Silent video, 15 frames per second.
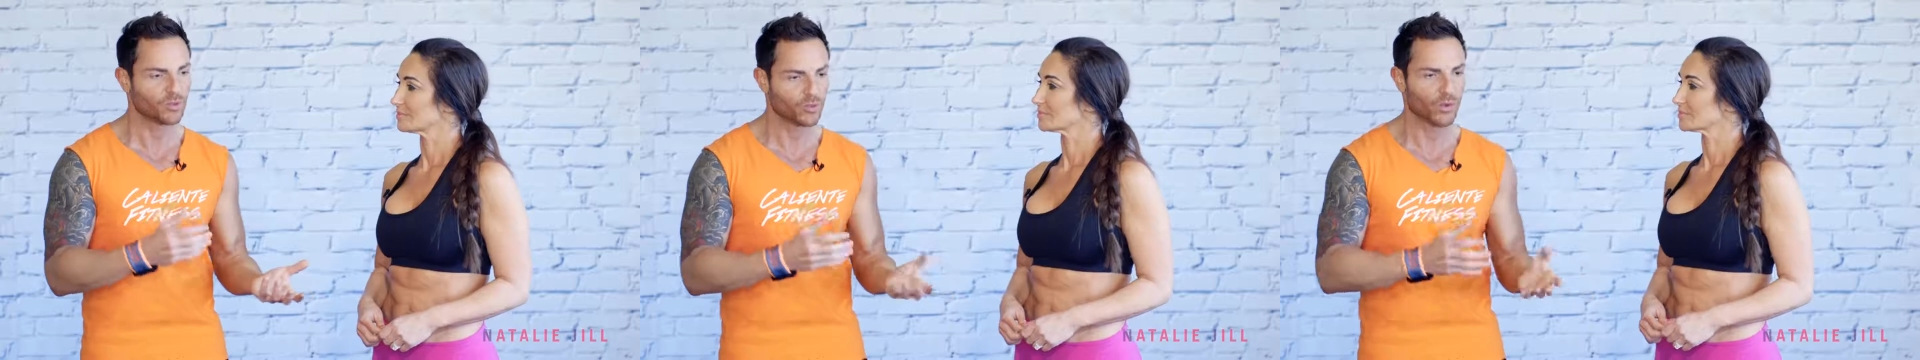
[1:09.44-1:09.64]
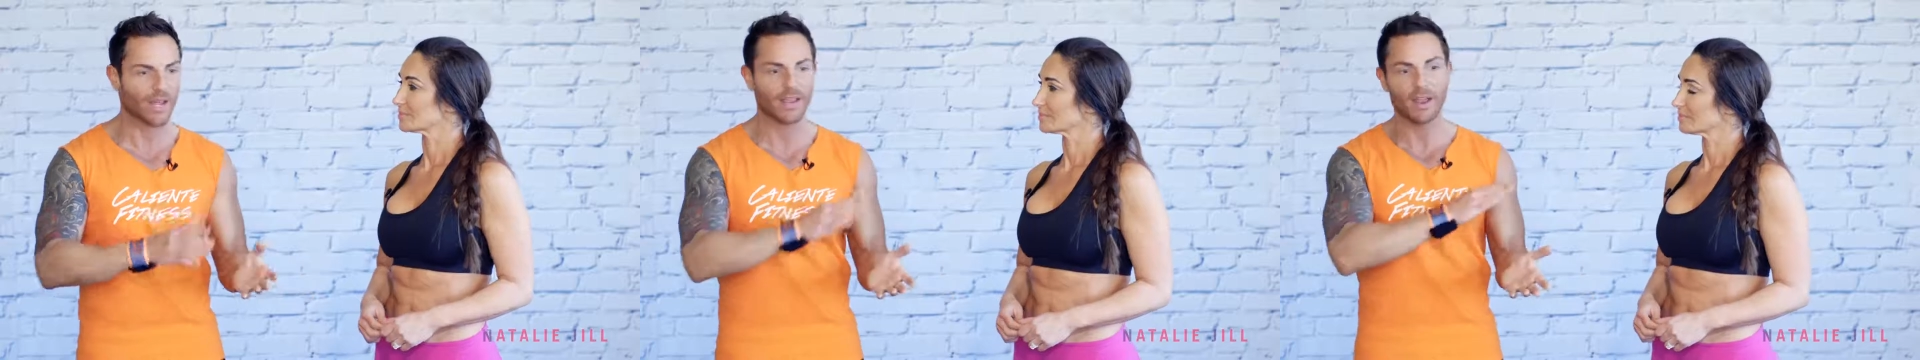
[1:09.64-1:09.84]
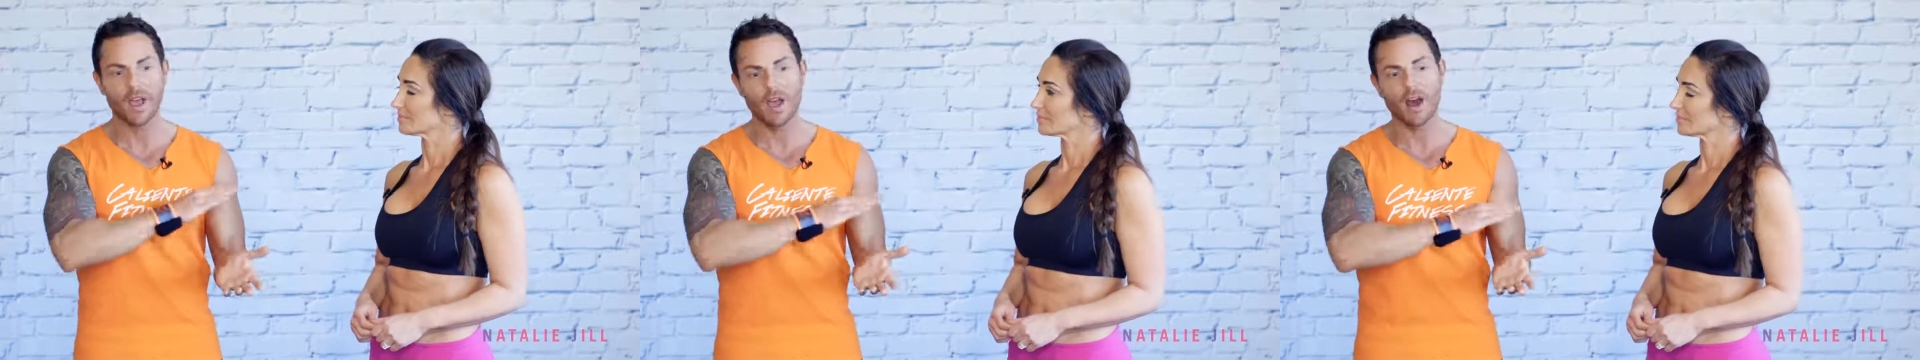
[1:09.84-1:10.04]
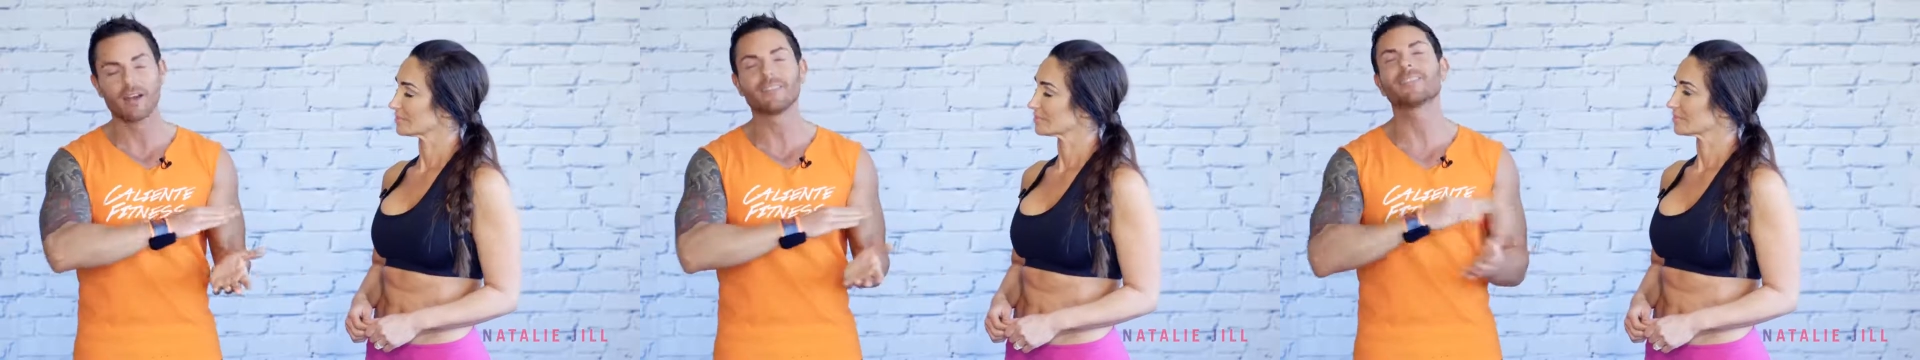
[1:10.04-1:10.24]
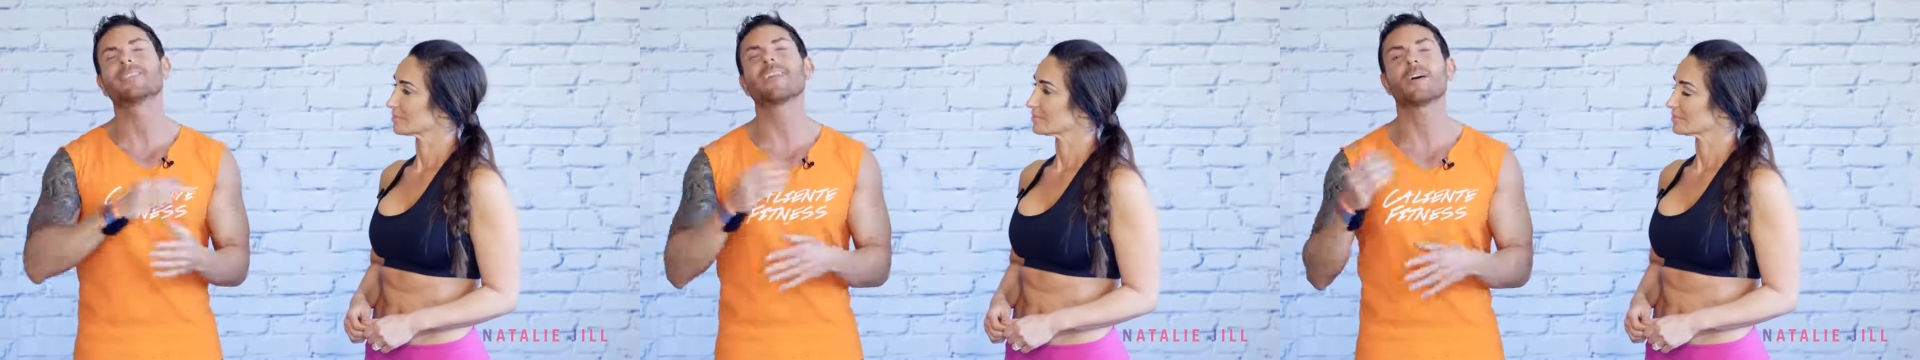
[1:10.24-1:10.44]
Speaker 1: lose weight
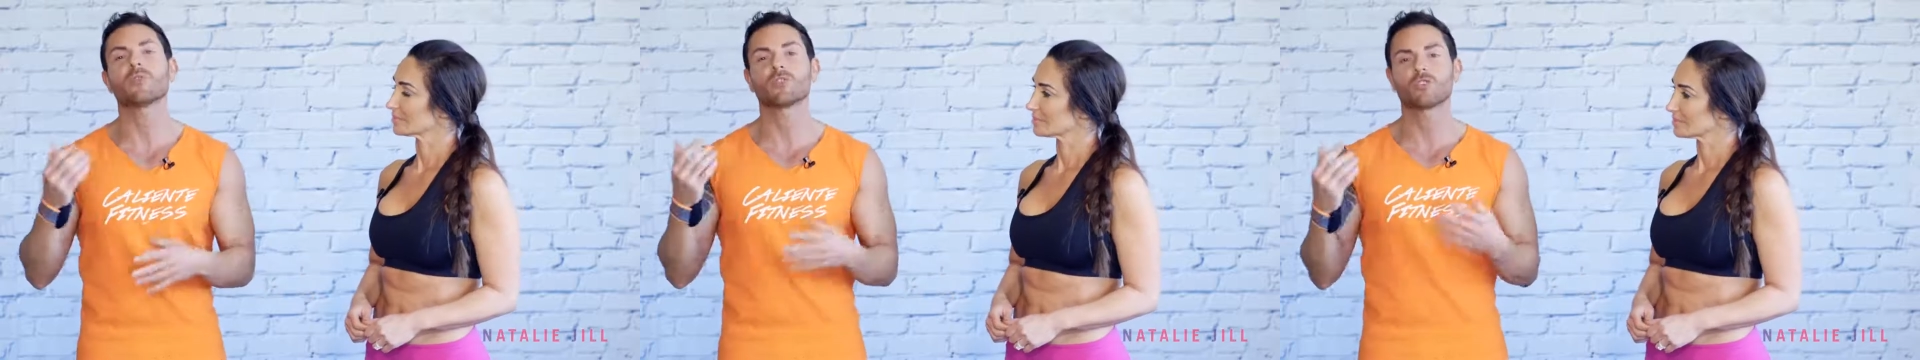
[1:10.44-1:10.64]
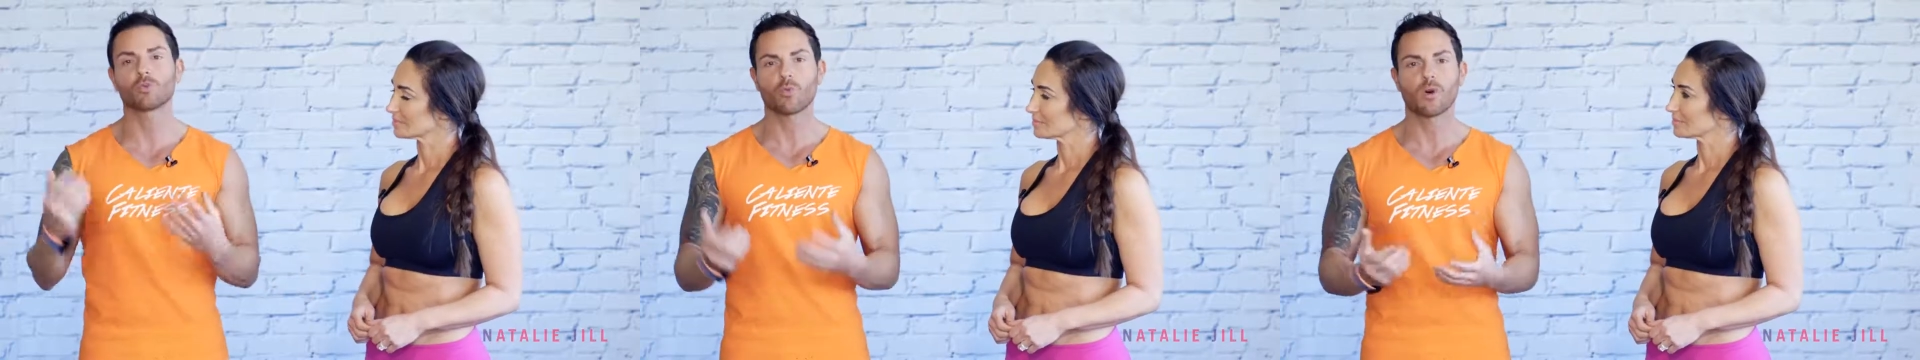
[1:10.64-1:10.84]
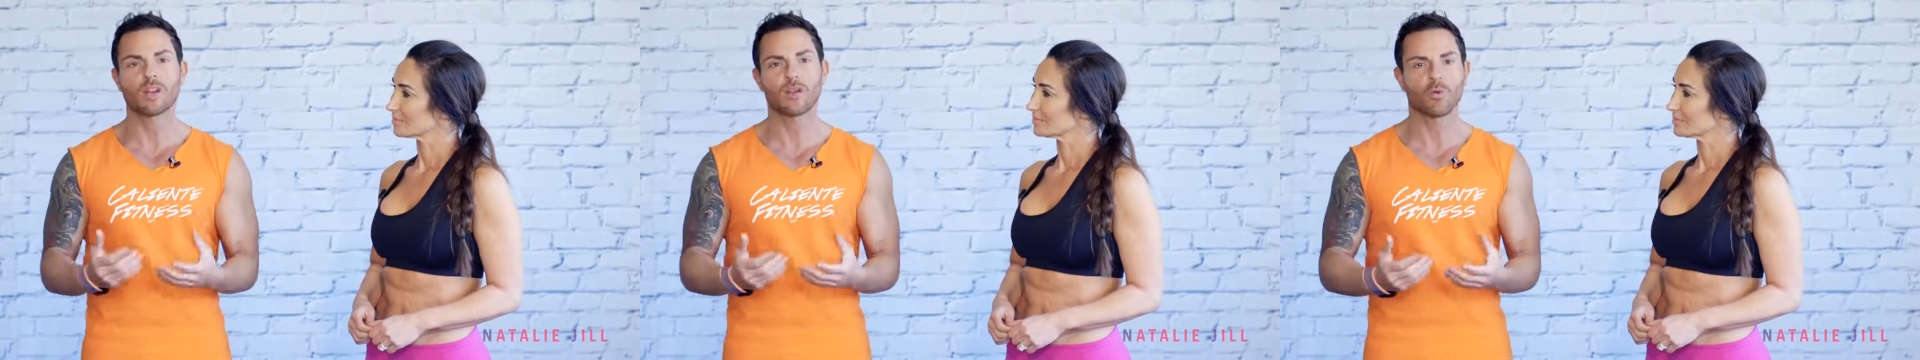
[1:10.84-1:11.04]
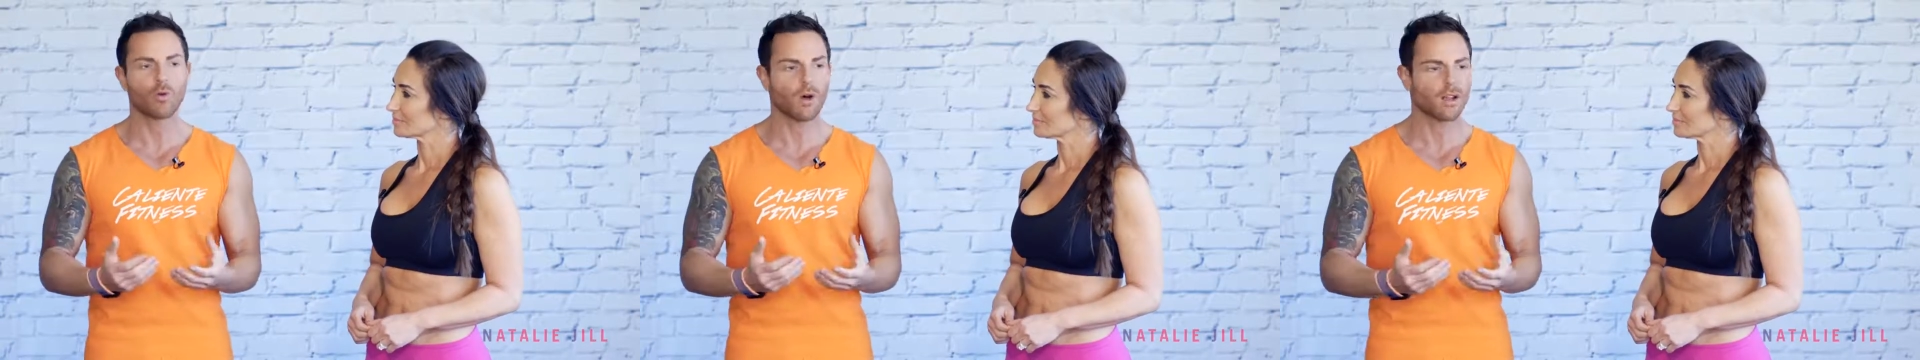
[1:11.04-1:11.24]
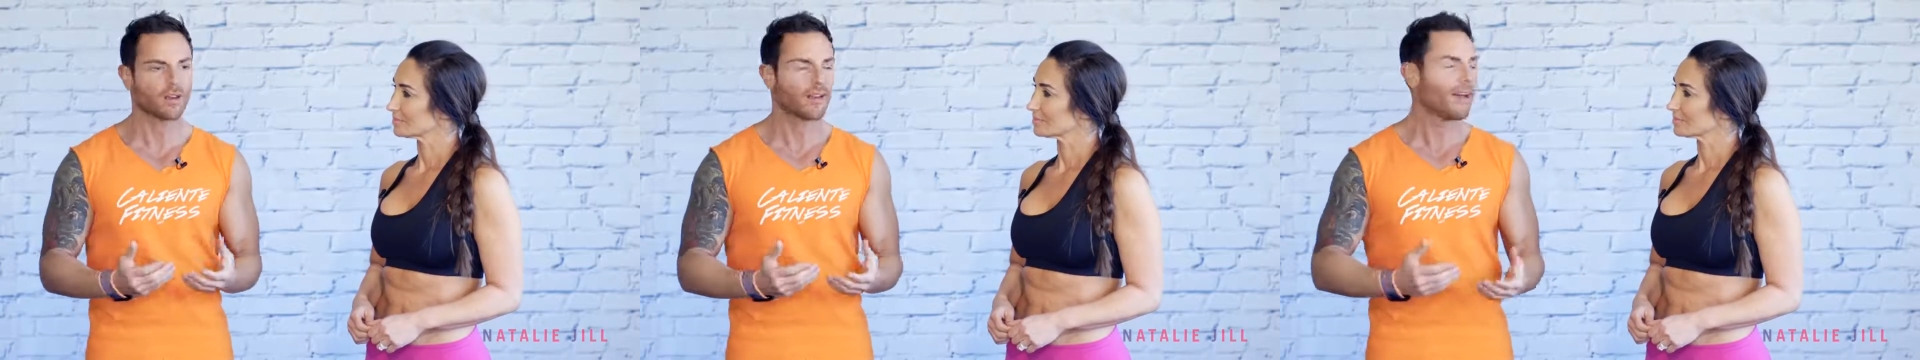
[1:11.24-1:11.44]
until I was
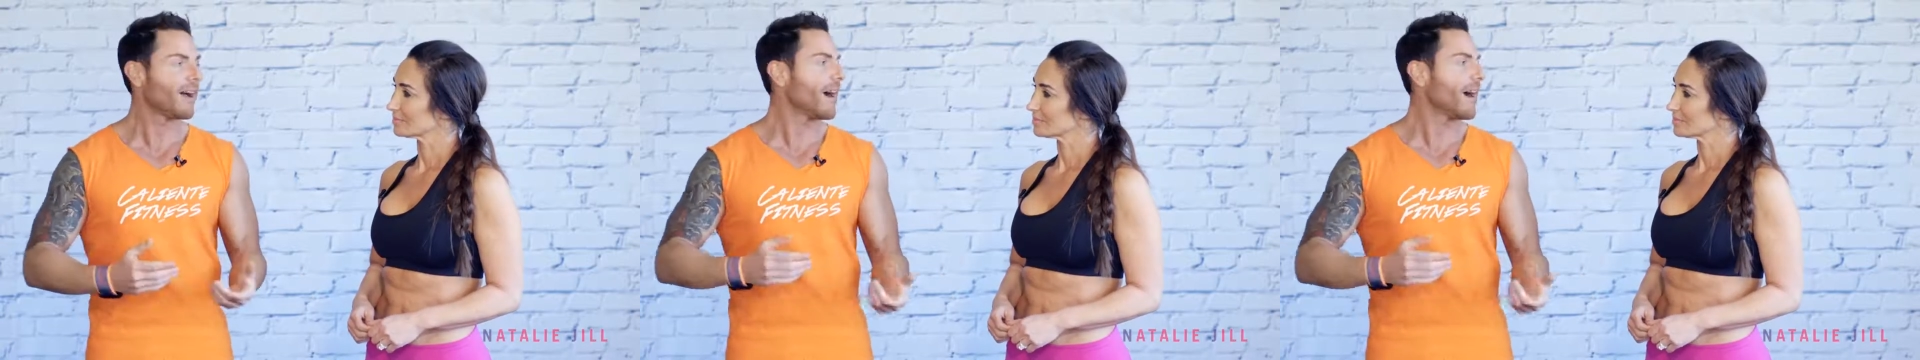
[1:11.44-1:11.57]
21.